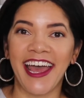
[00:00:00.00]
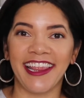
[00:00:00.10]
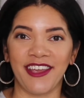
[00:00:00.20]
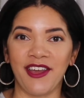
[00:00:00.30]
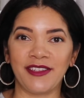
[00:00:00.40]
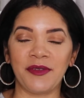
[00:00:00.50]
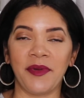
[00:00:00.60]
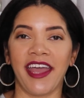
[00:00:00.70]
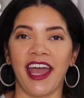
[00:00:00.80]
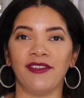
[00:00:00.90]
that you have to
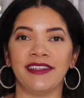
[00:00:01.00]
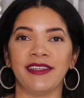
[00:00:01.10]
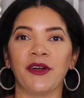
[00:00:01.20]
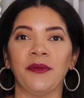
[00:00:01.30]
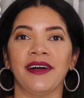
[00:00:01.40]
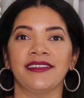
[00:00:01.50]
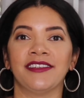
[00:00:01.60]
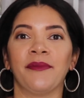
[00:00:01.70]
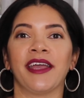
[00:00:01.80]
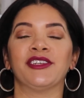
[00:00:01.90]
pay every single month
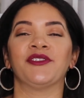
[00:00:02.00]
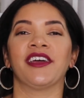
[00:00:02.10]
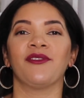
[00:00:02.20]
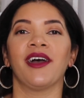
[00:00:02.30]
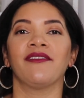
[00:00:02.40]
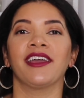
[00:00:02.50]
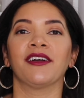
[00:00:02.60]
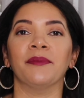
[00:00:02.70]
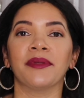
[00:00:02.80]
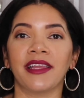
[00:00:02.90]
to make sure that you have a
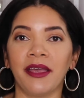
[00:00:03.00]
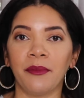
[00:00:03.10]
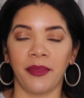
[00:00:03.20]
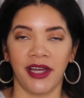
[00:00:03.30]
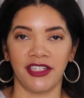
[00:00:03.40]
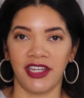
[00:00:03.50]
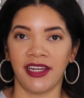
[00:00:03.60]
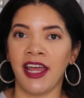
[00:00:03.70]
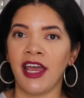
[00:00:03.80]
complete budget